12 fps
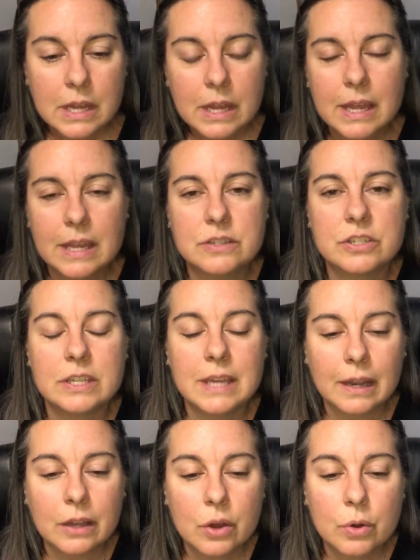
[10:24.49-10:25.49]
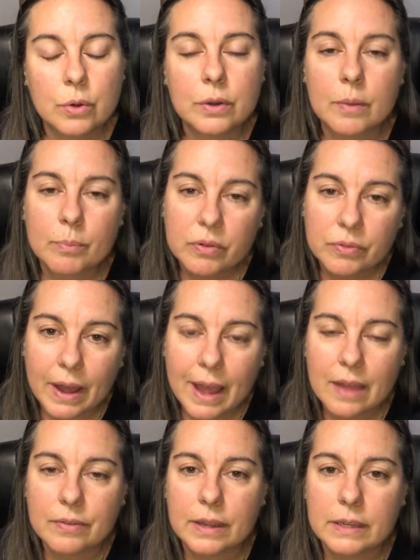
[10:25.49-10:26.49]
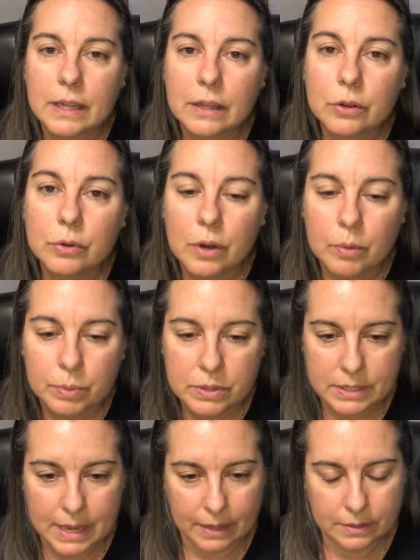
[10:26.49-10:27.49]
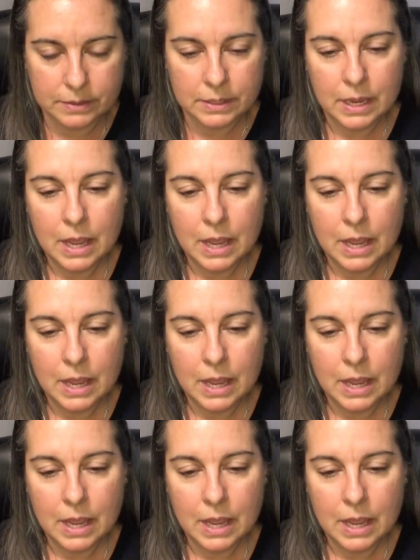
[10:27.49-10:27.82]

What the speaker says: is yellow number 5 and yellow number 6.